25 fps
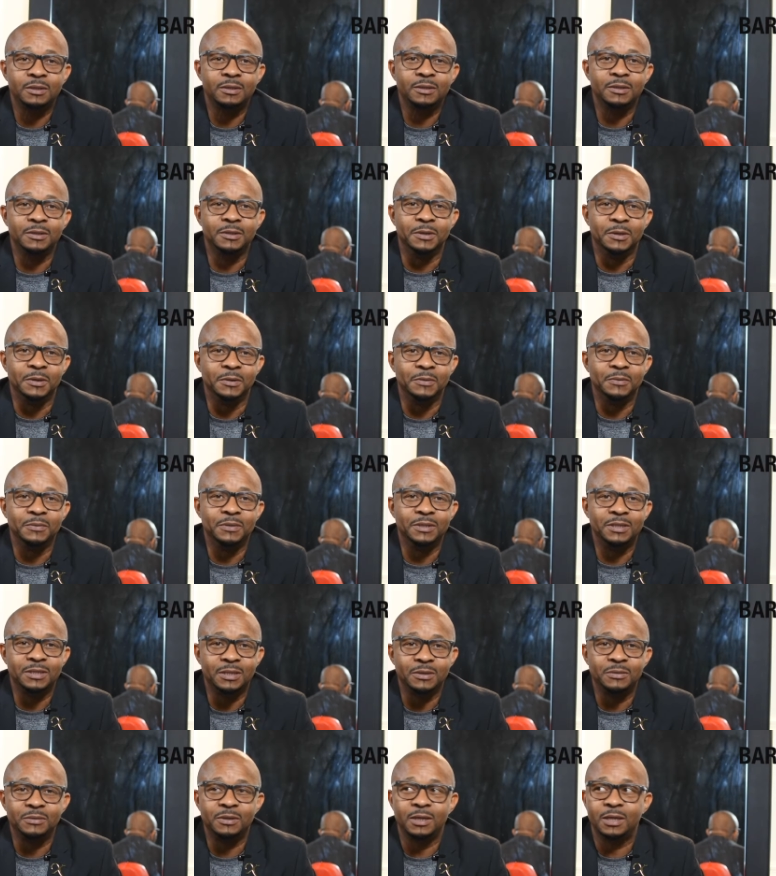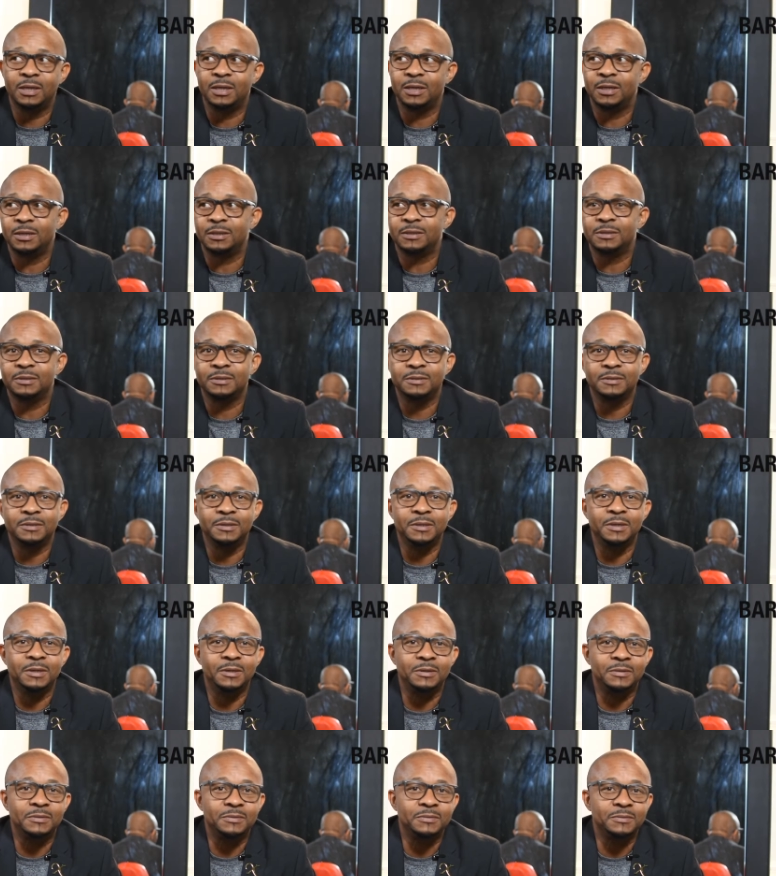You know, we still did it. You
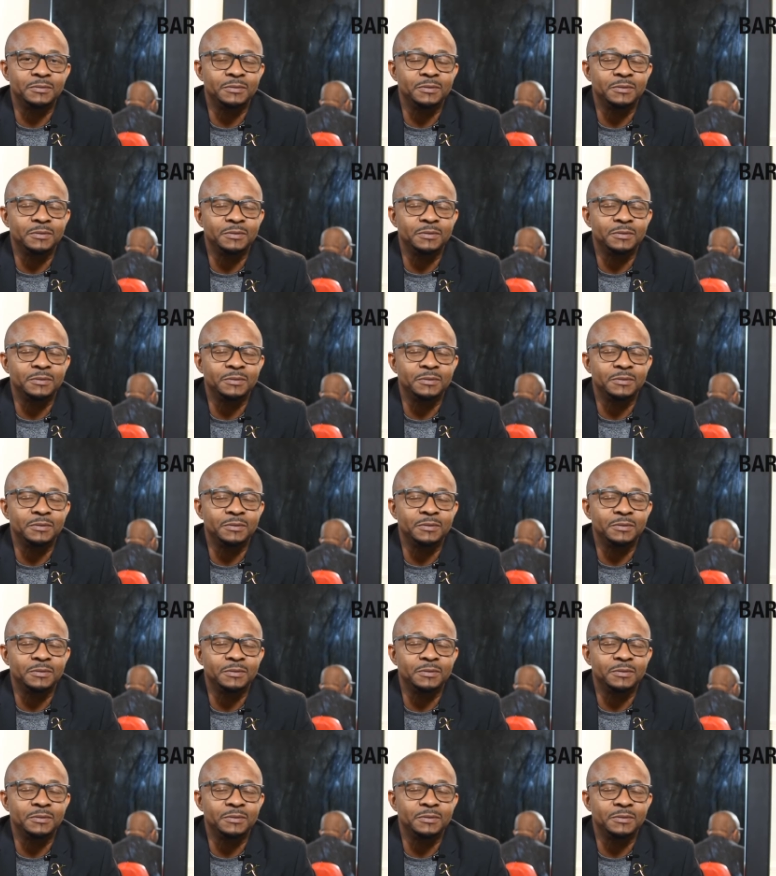know.